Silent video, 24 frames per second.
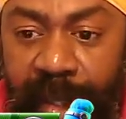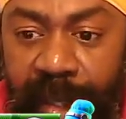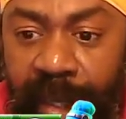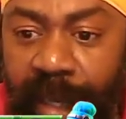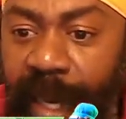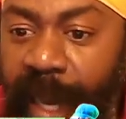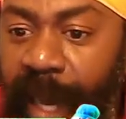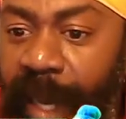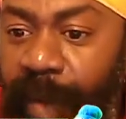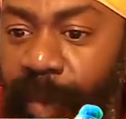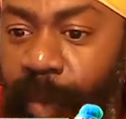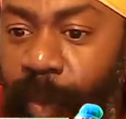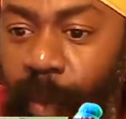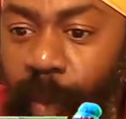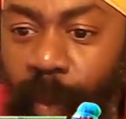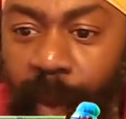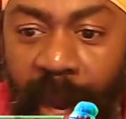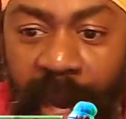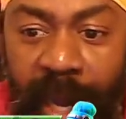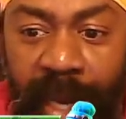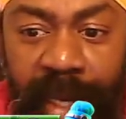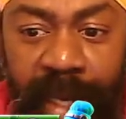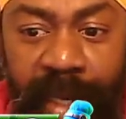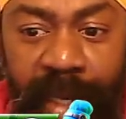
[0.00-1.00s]
Not
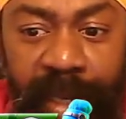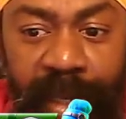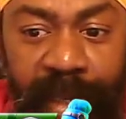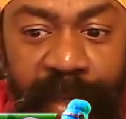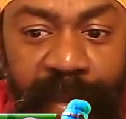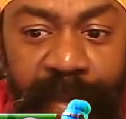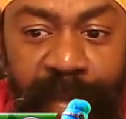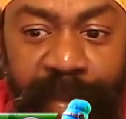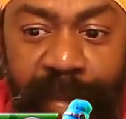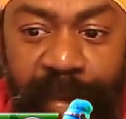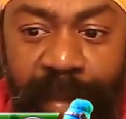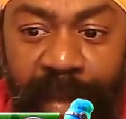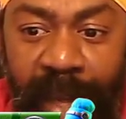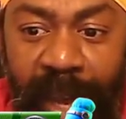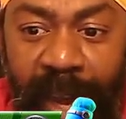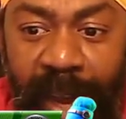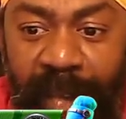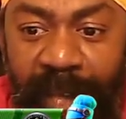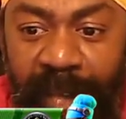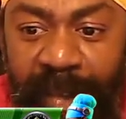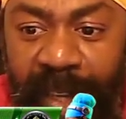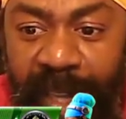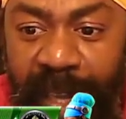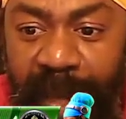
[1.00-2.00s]
one
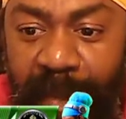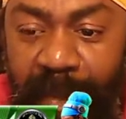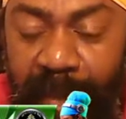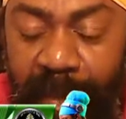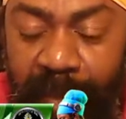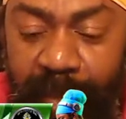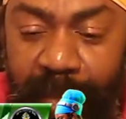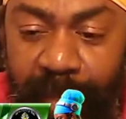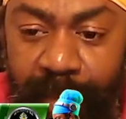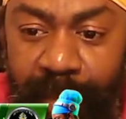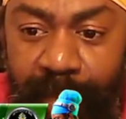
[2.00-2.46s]
of them.